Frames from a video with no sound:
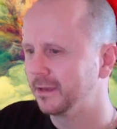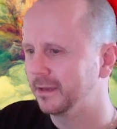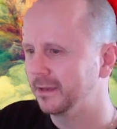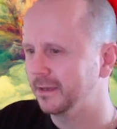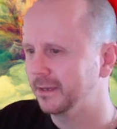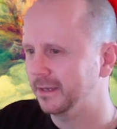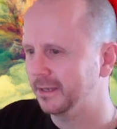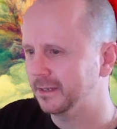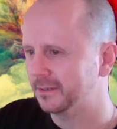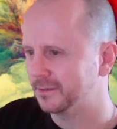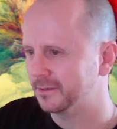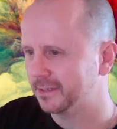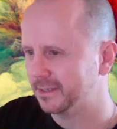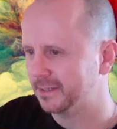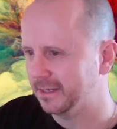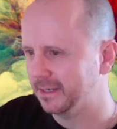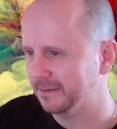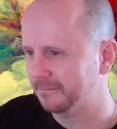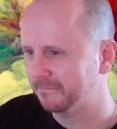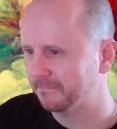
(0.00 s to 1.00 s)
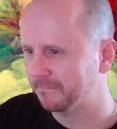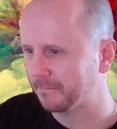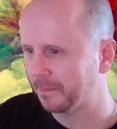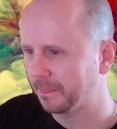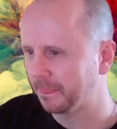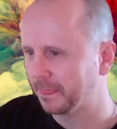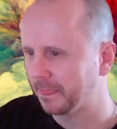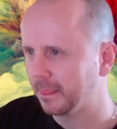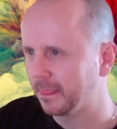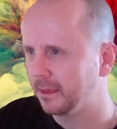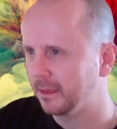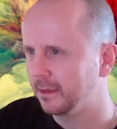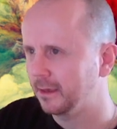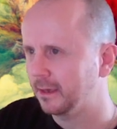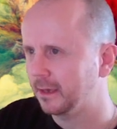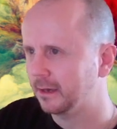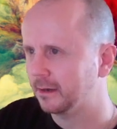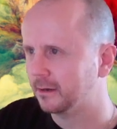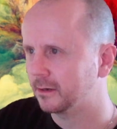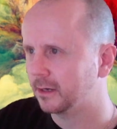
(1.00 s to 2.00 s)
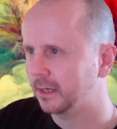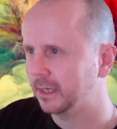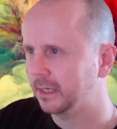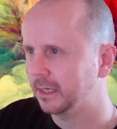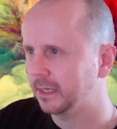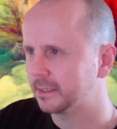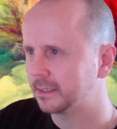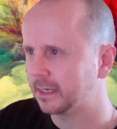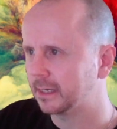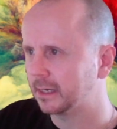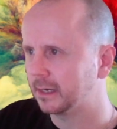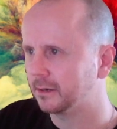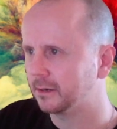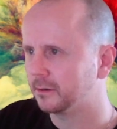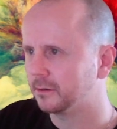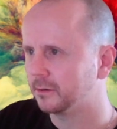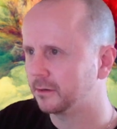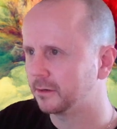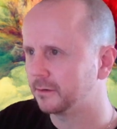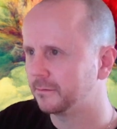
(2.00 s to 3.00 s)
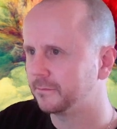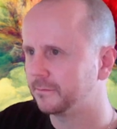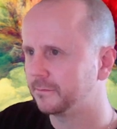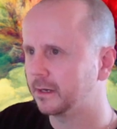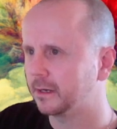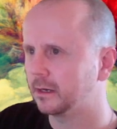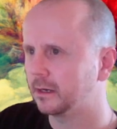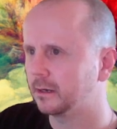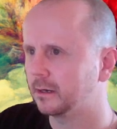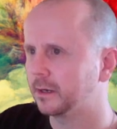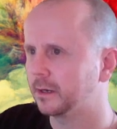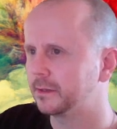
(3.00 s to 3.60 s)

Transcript: Interesting. How hyenas are on a farm.